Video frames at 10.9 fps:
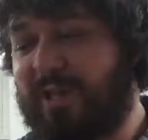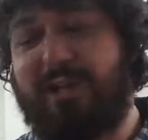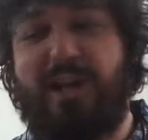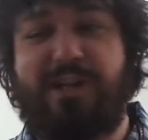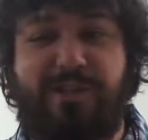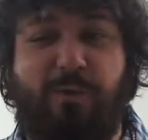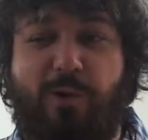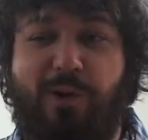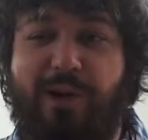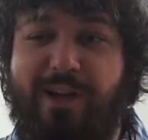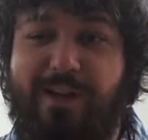like Elijah
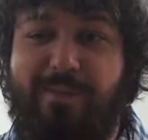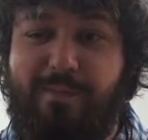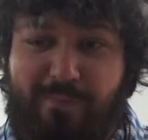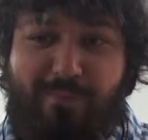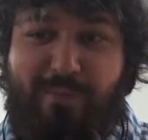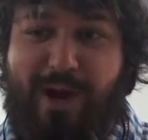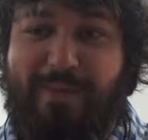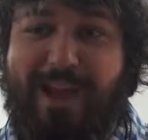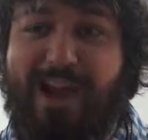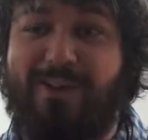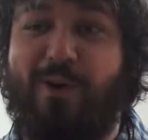Wood,
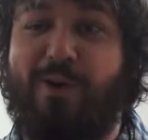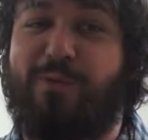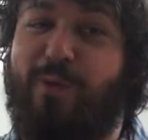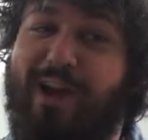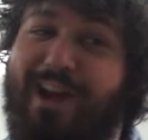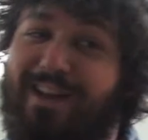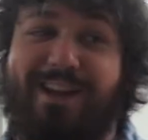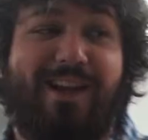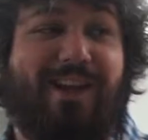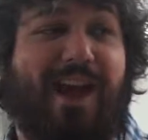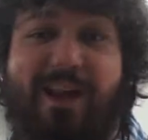Bobcat Goldthwait,
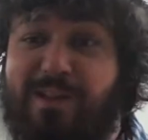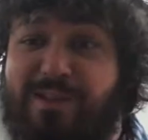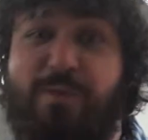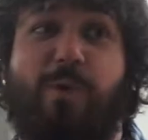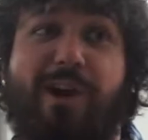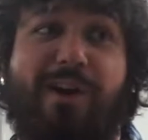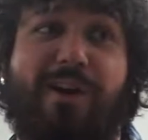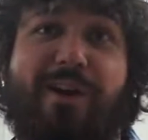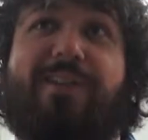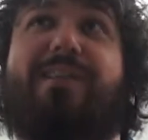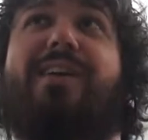Alex
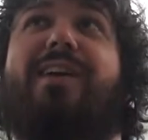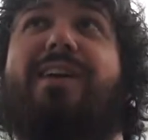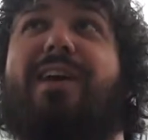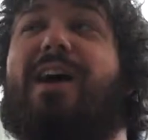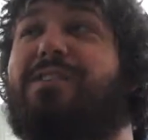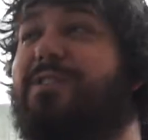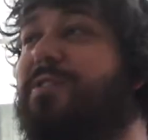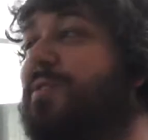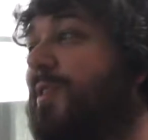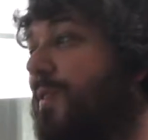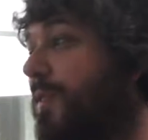Winter, gosh, the,
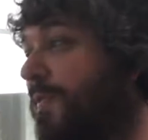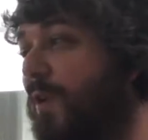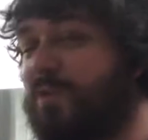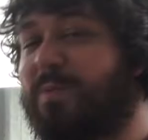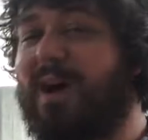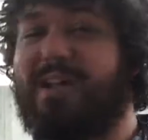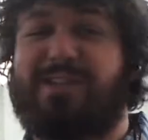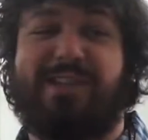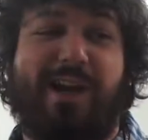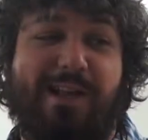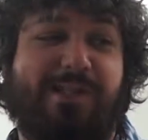the, the folks behind
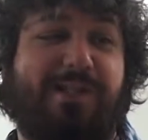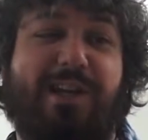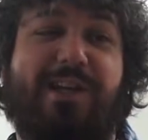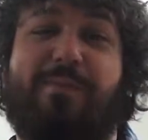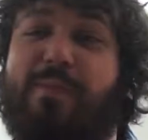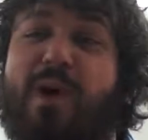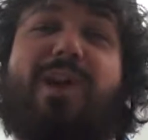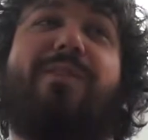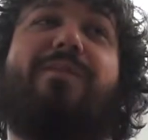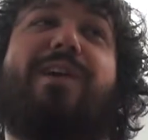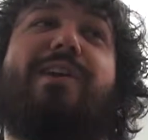Science Team, Mark
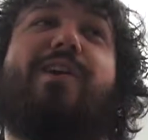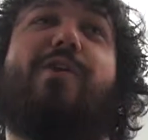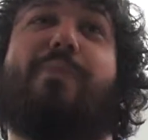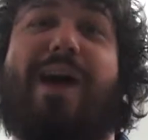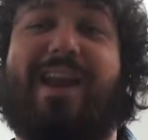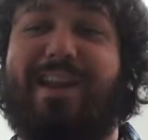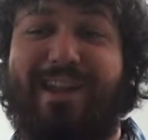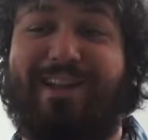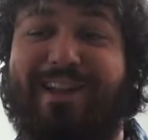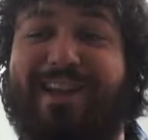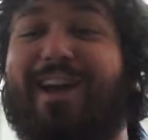Cavino, Pat
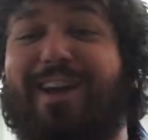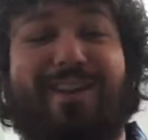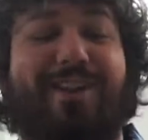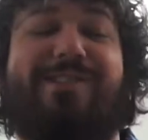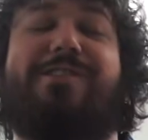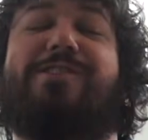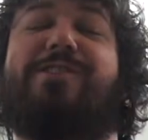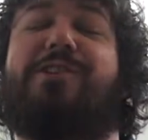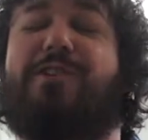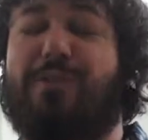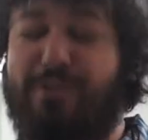Healy. The list is
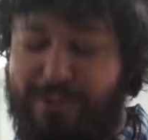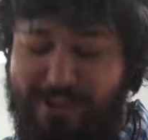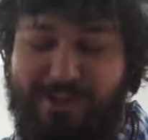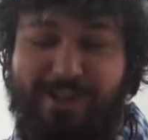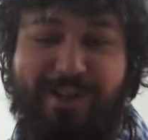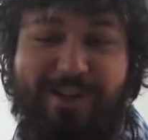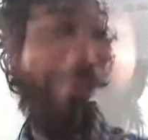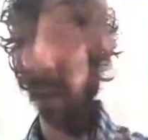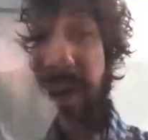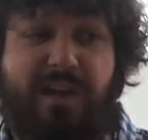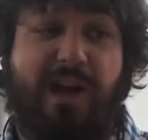huge this year
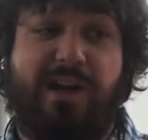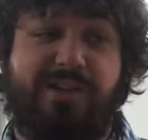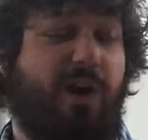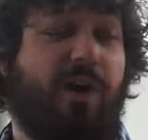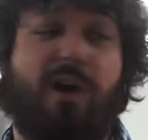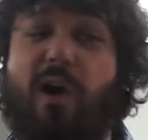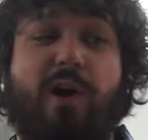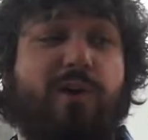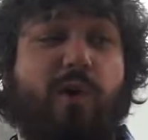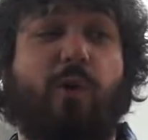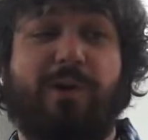gosh, our, our
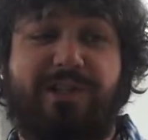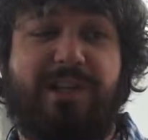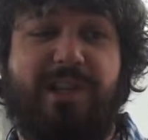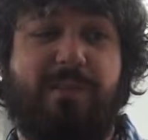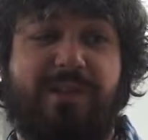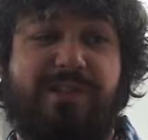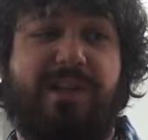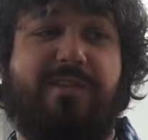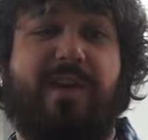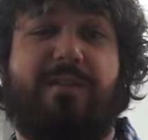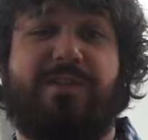core team at
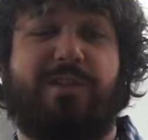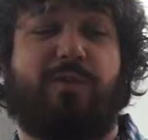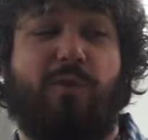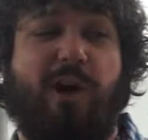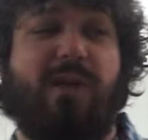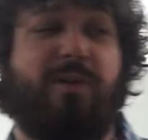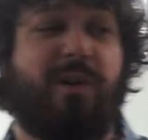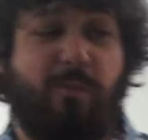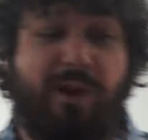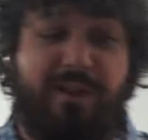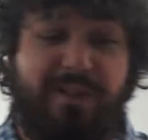CFF is incredible.
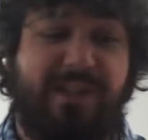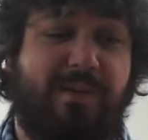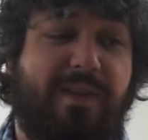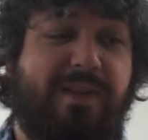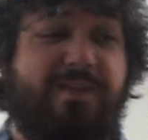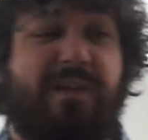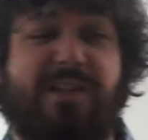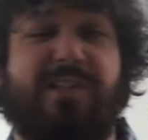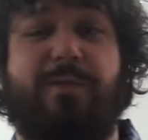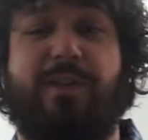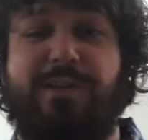And one of the things about this
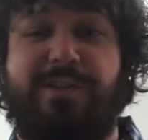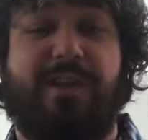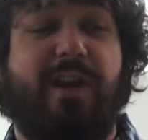festival is,